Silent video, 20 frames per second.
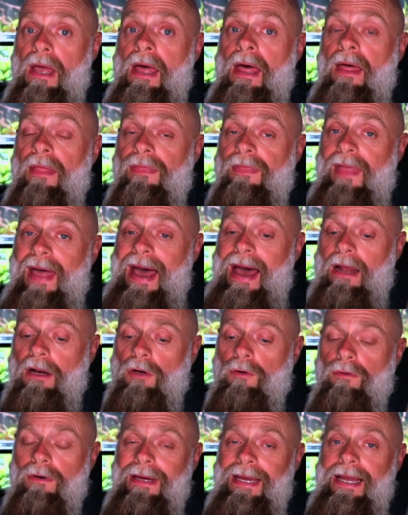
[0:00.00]
that
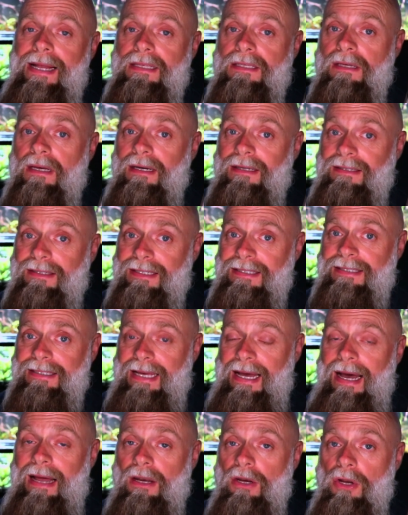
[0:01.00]
creates a
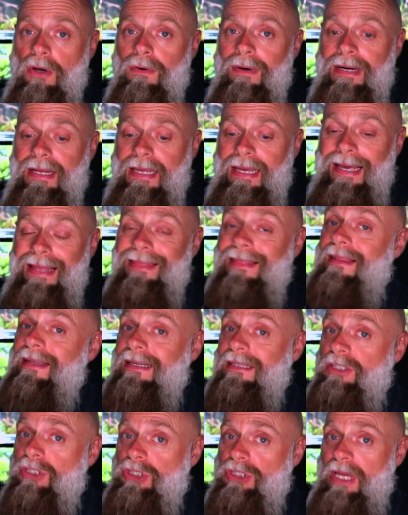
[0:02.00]
discontinuity in the
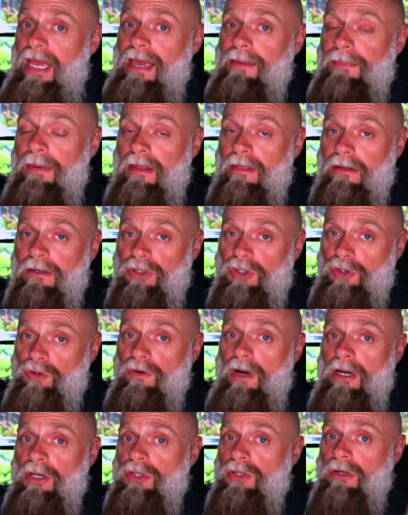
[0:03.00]
shape and the
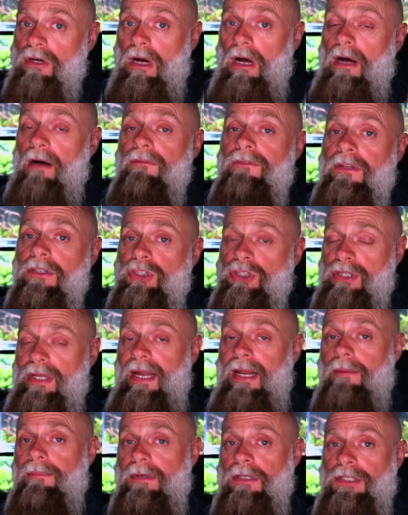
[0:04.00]
structure of the
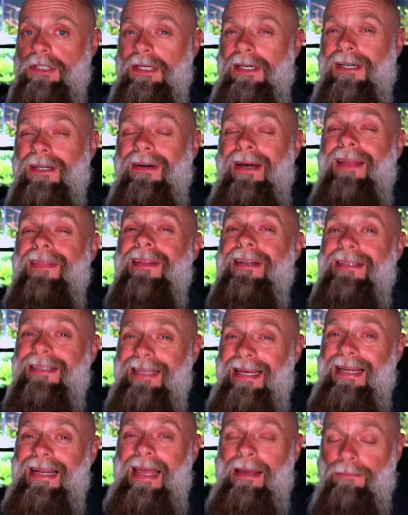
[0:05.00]
genetic material, and the
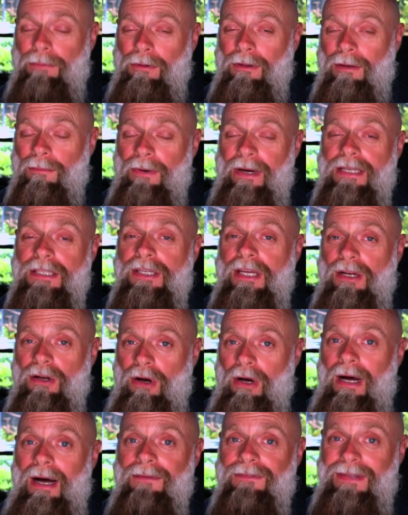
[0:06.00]
DNA polymerase can
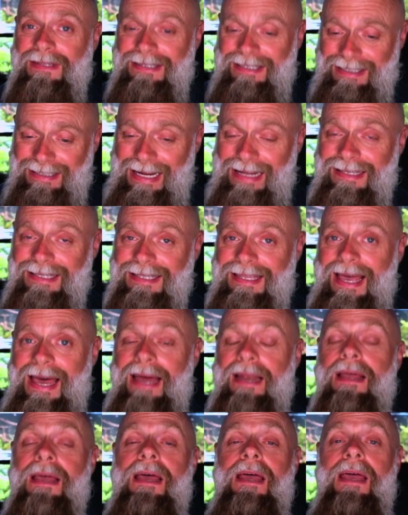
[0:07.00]
often sense
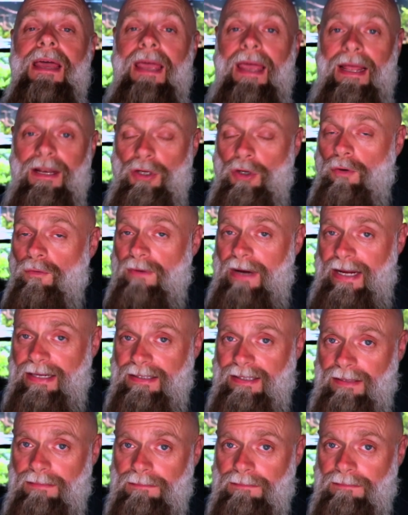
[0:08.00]
that and correct it.